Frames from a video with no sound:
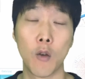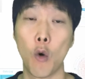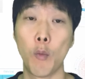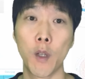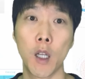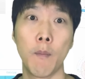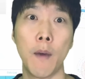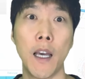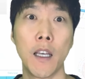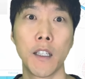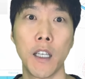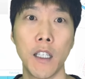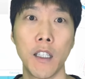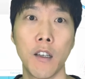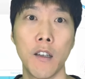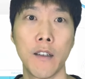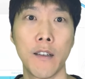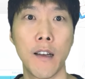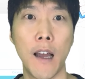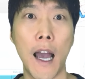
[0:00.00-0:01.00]

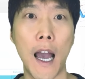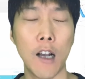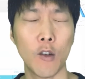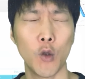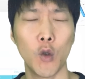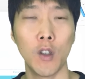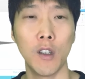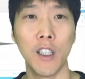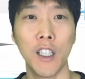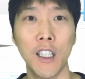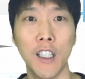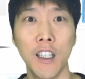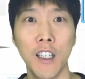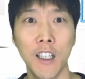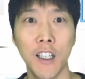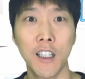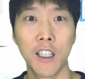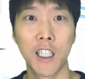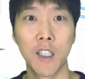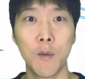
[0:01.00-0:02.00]
optimization is actually
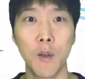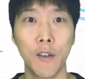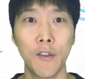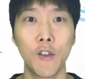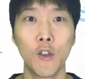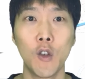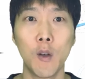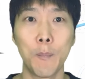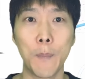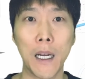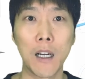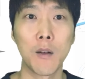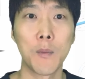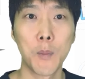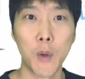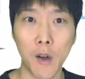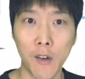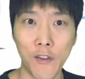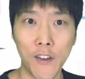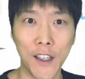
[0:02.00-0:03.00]
give us you a better
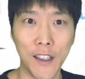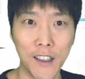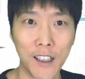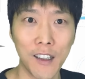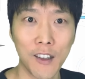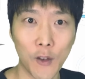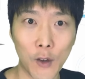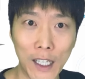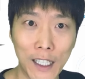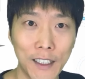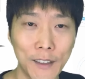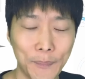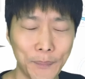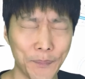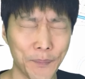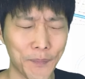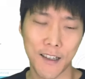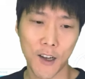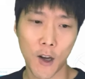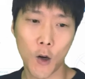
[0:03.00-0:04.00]
profit, right?
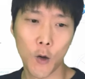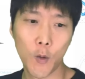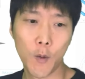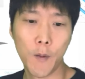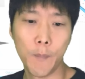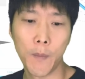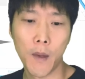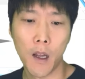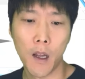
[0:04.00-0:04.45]
So